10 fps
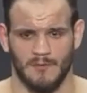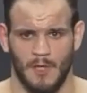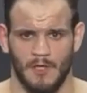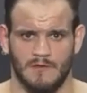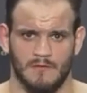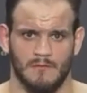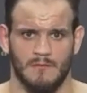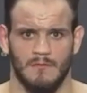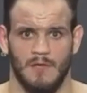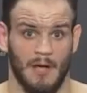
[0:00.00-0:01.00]
months.
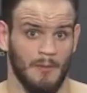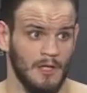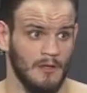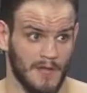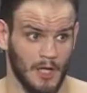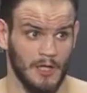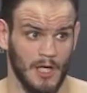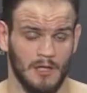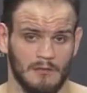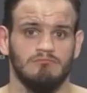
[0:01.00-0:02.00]
How many?
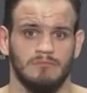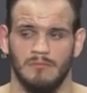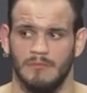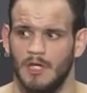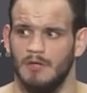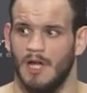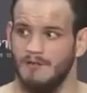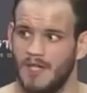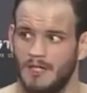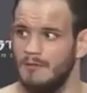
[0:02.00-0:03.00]
38? I'll
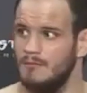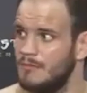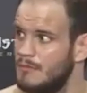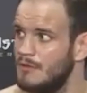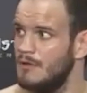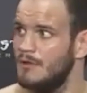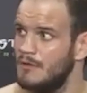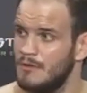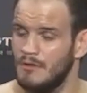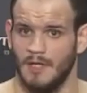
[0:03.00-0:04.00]
take it.
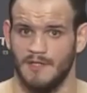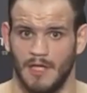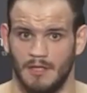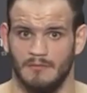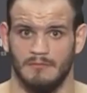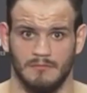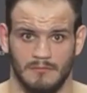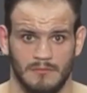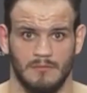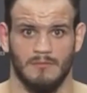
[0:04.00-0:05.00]
I'll take it.
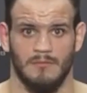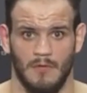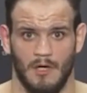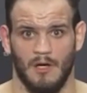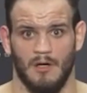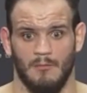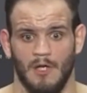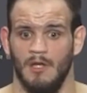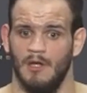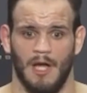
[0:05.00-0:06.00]
Um,
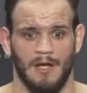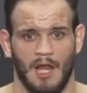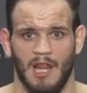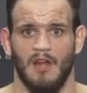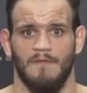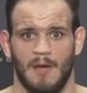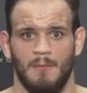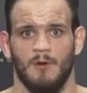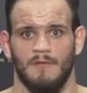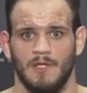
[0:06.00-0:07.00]
and I love that
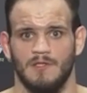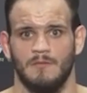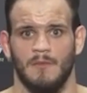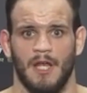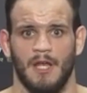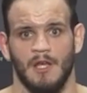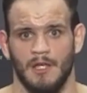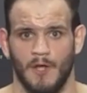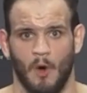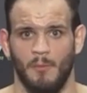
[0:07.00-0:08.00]
motivation, man.
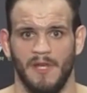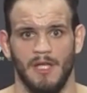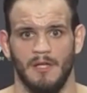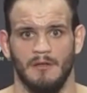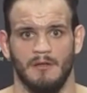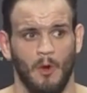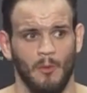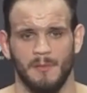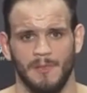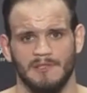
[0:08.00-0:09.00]
Don't be don't
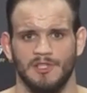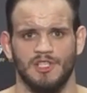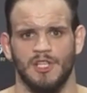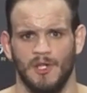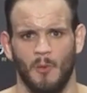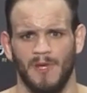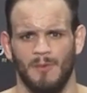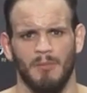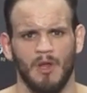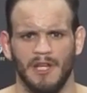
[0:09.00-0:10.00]
be a piece of shit. Don't be a
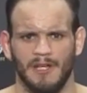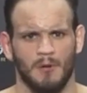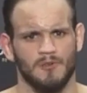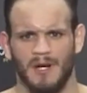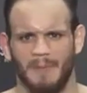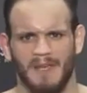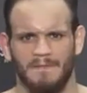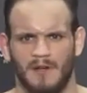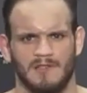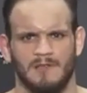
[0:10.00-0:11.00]
bully. Don't try to make
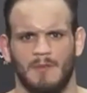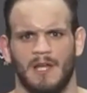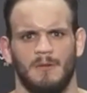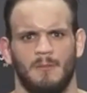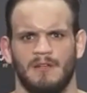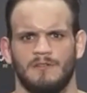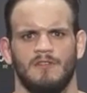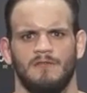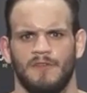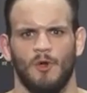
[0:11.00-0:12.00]
fun of somebody to make
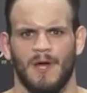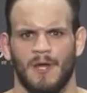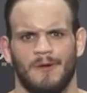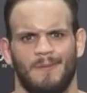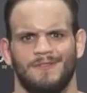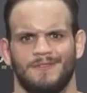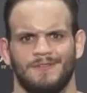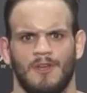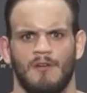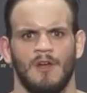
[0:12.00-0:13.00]
yourself feel better about
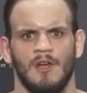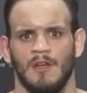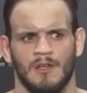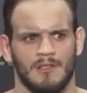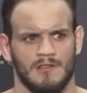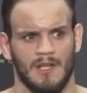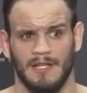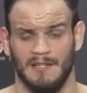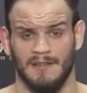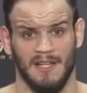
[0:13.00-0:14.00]
yourself. Because like
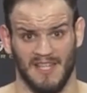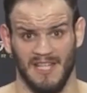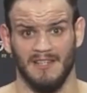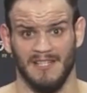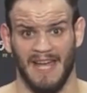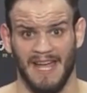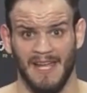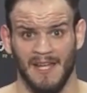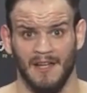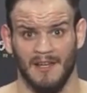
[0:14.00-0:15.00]
at, at the end of the
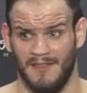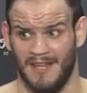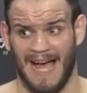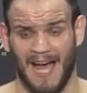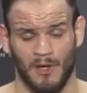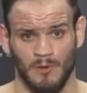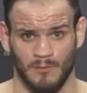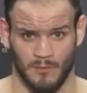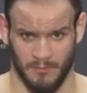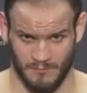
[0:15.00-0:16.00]
day, the guy who
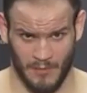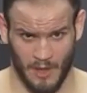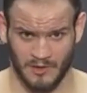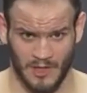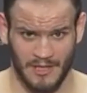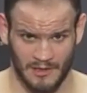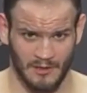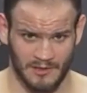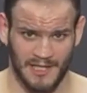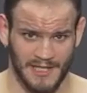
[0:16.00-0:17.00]
most likely
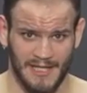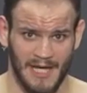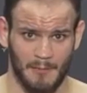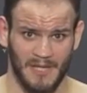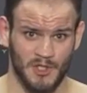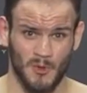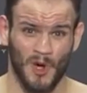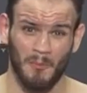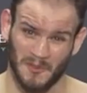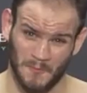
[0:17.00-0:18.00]
looks like he can't beat you
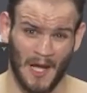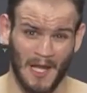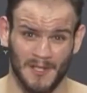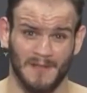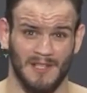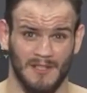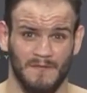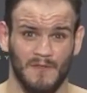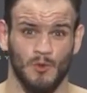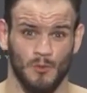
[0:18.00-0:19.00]
up is probably going to give
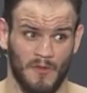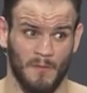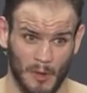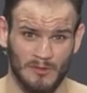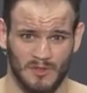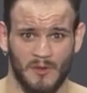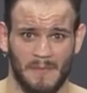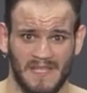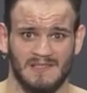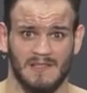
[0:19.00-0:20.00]
you most of the
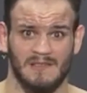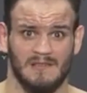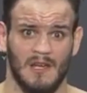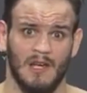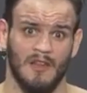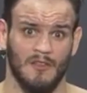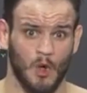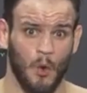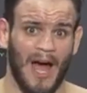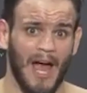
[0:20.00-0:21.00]
business. The
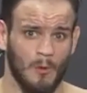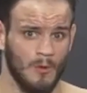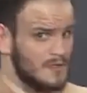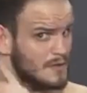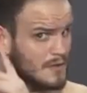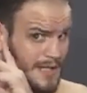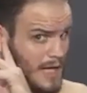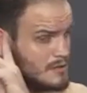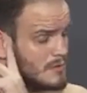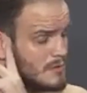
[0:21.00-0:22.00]
quiet ones are the
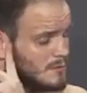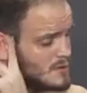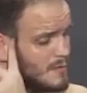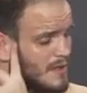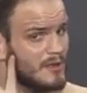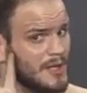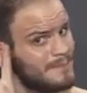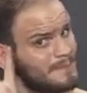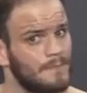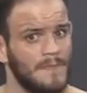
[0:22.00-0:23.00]
dangerous ones, my friend.
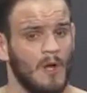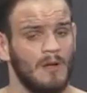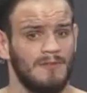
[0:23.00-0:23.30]
Don't ever